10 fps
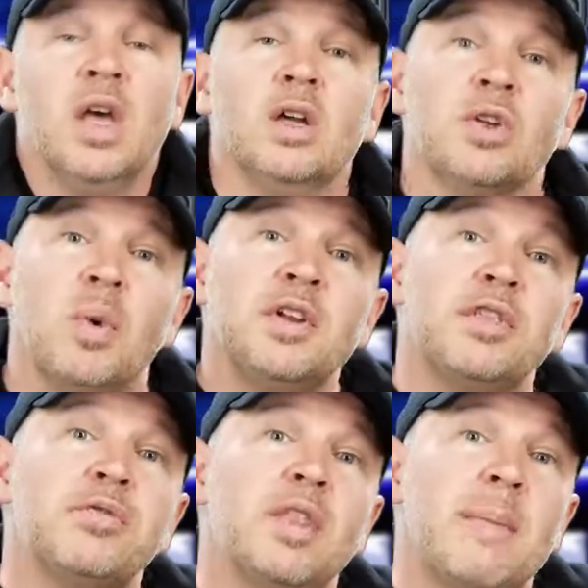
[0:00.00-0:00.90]
So I wanted to
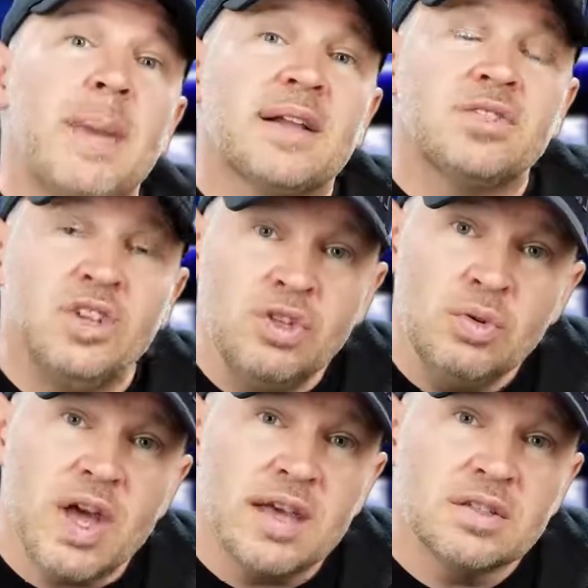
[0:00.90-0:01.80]
throw that back to you
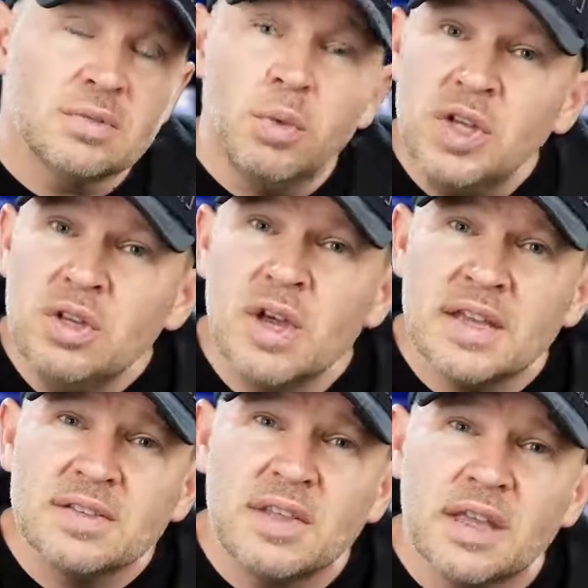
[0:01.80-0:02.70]
guys. What do you
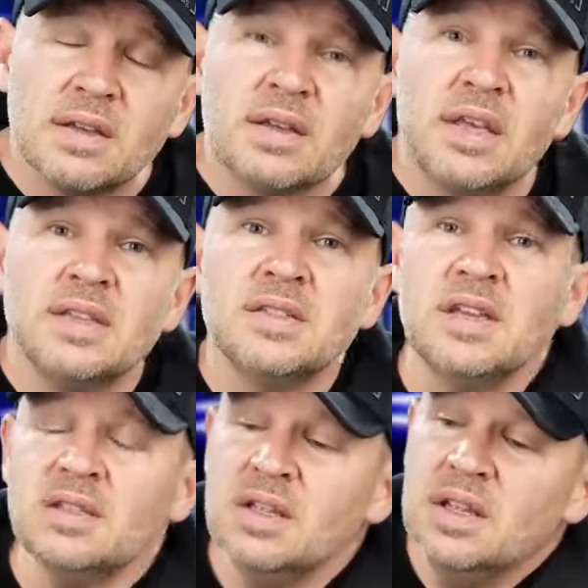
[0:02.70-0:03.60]
guys think? Is
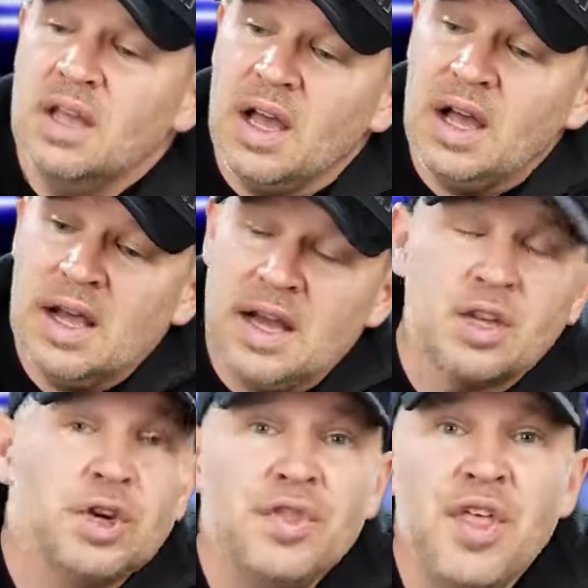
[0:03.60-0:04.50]
it a
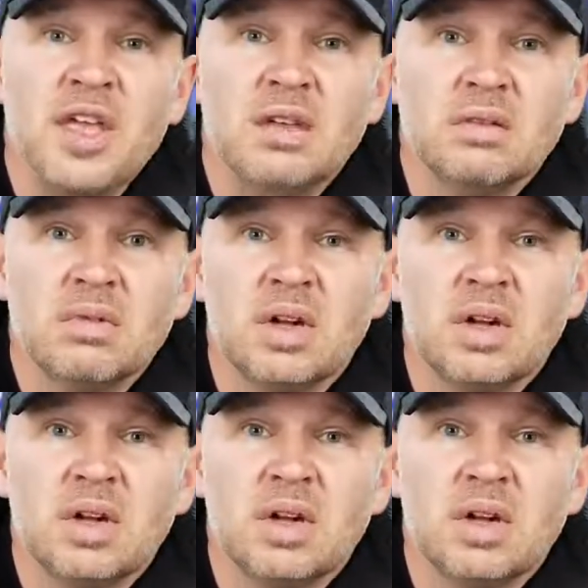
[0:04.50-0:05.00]
good thing?